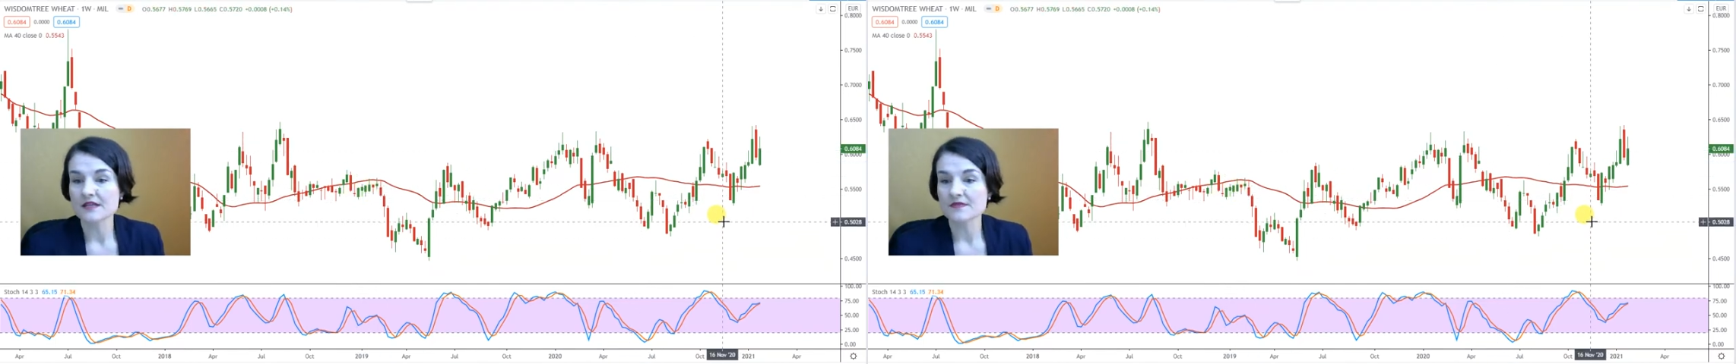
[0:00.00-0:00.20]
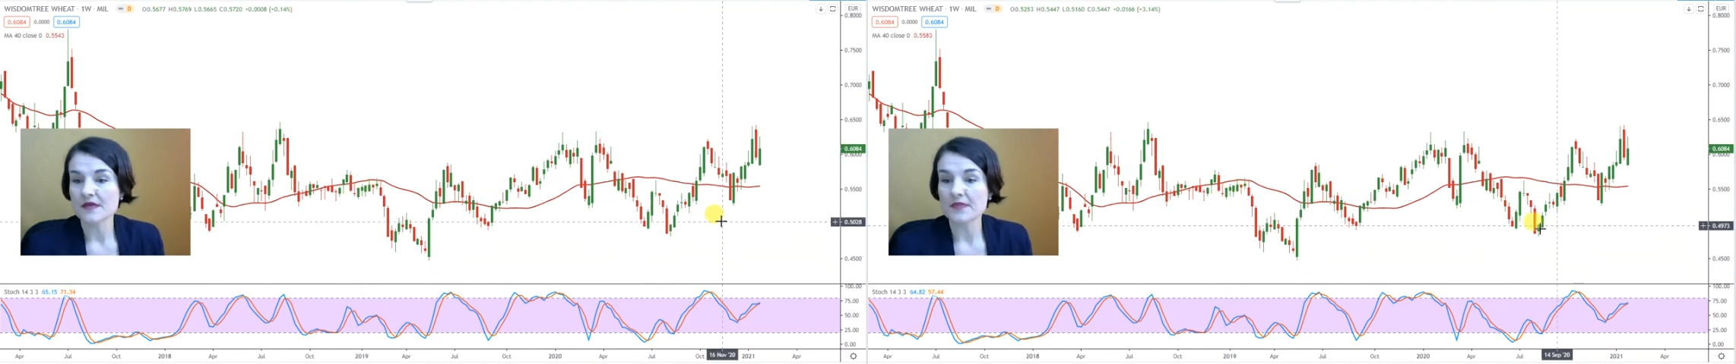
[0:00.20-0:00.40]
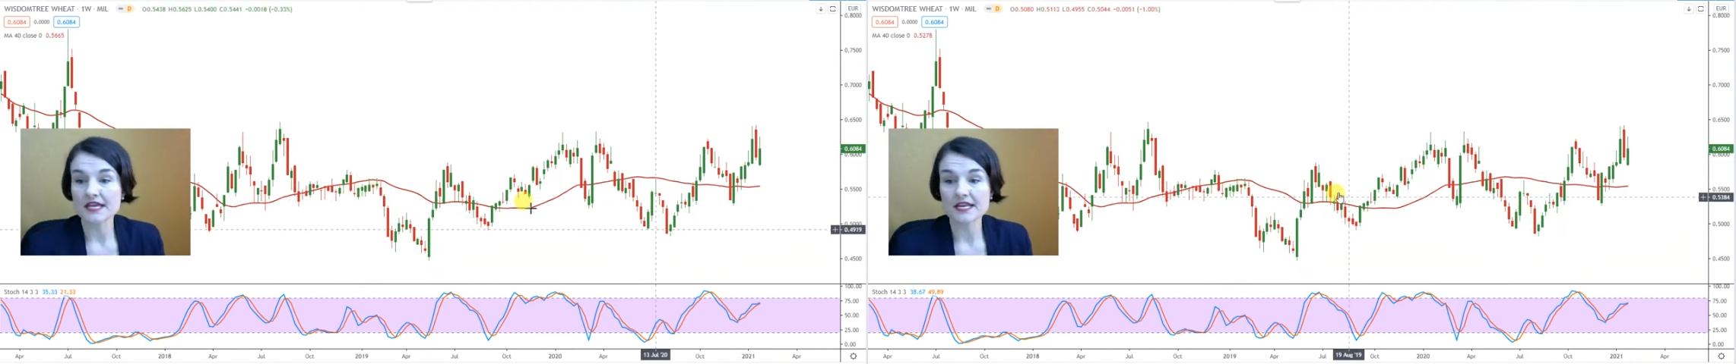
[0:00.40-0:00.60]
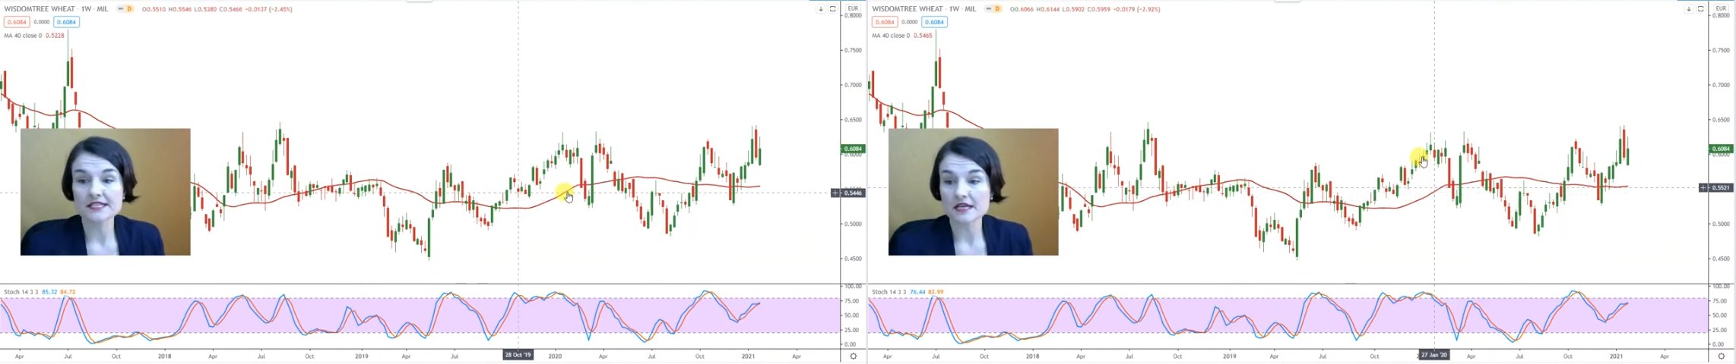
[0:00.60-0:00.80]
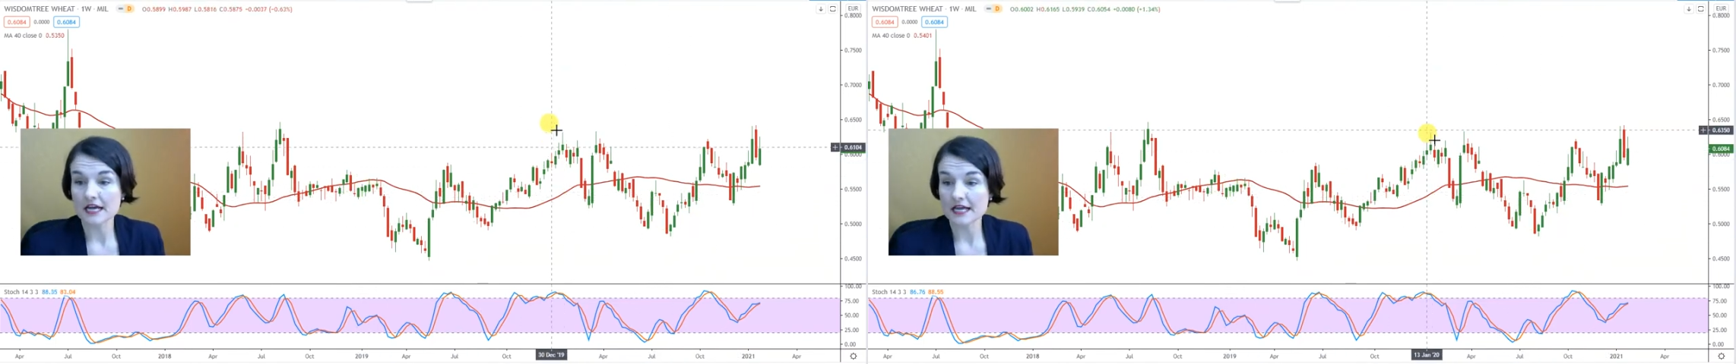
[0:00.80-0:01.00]
that it
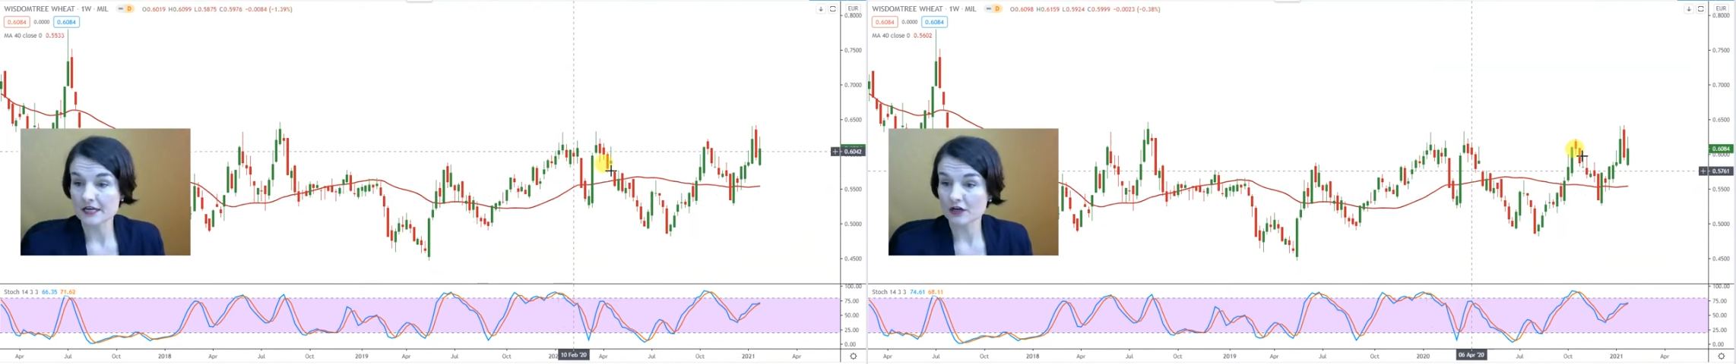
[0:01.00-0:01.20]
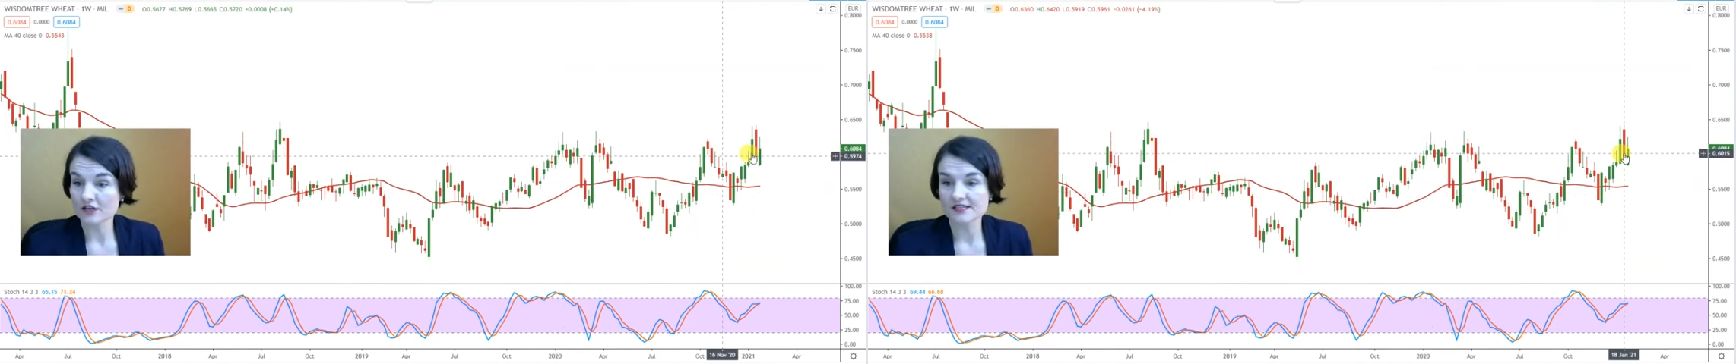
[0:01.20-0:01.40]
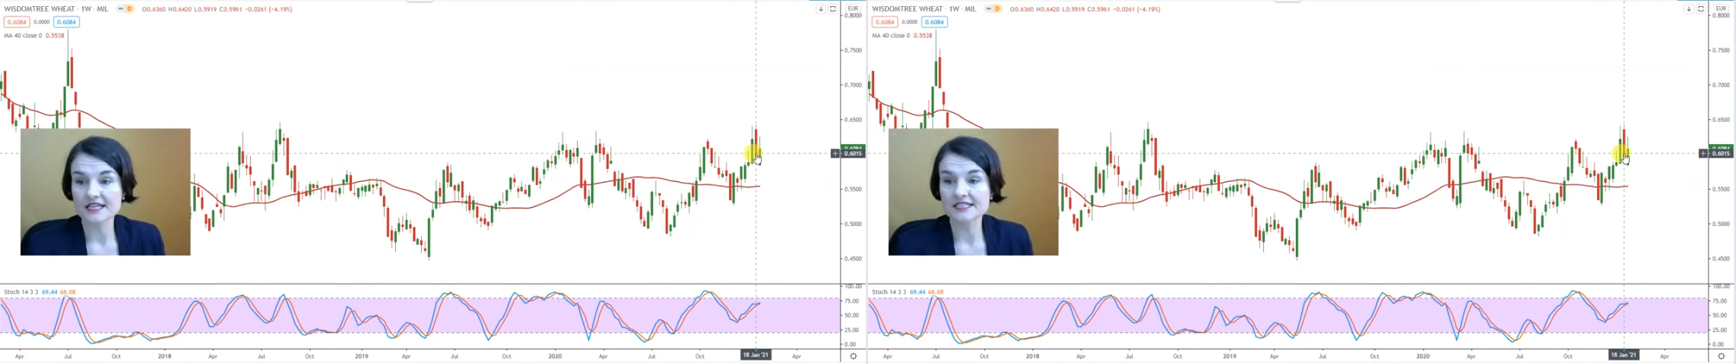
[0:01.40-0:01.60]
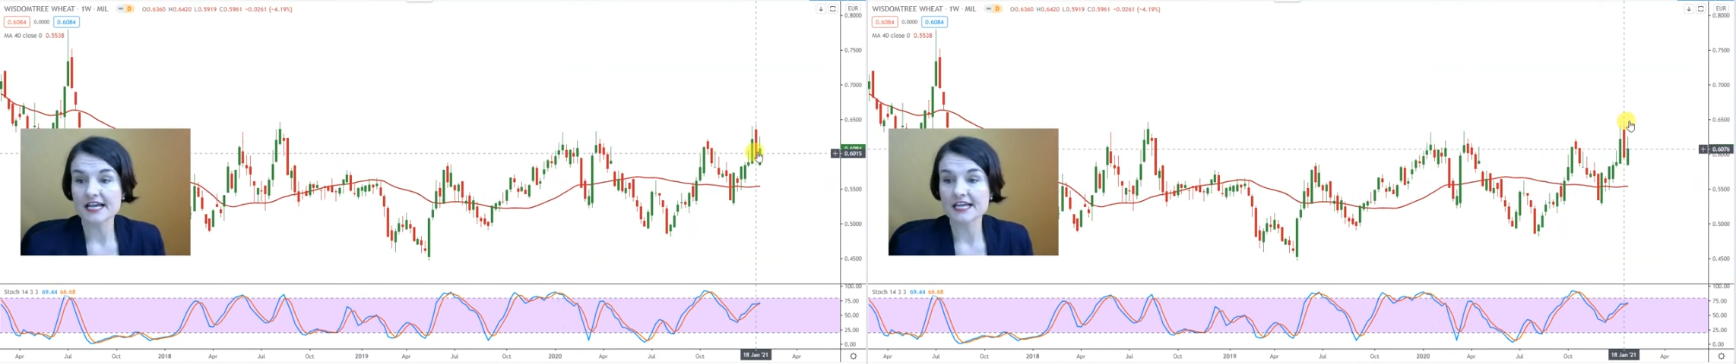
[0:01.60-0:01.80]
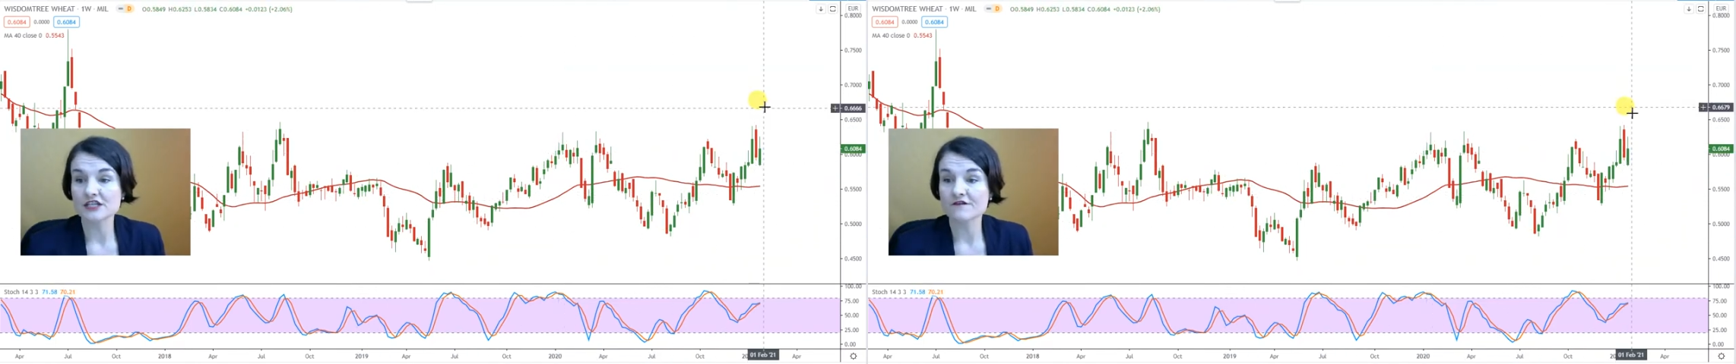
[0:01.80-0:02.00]
is in a
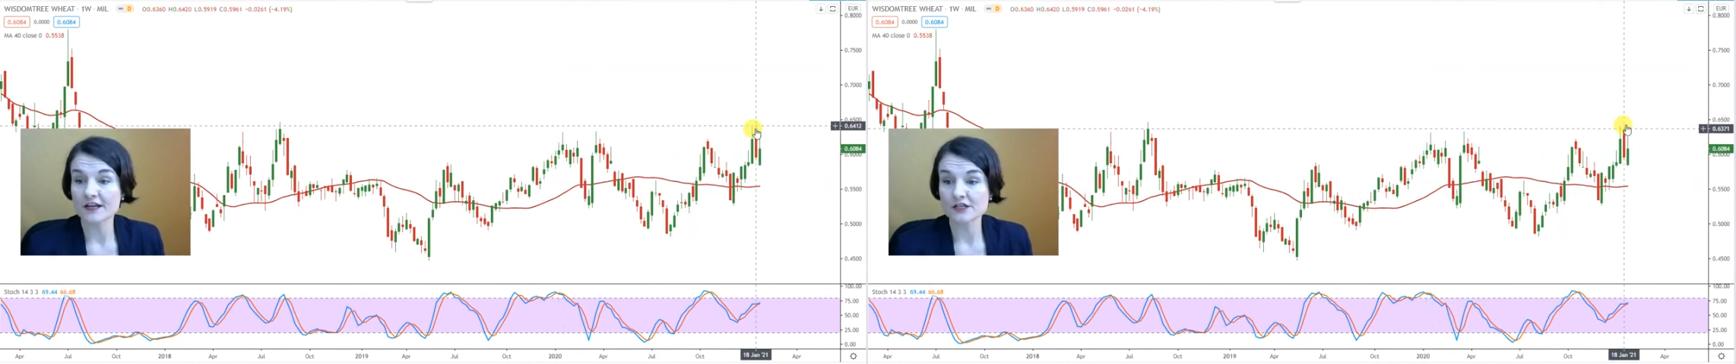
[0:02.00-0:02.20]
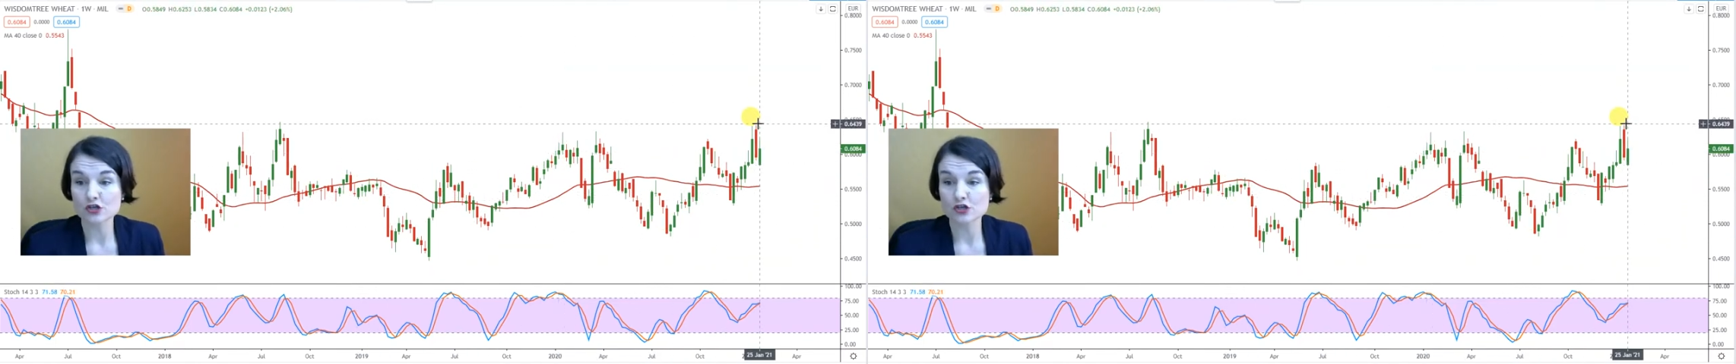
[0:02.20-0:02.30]
consolidation phase.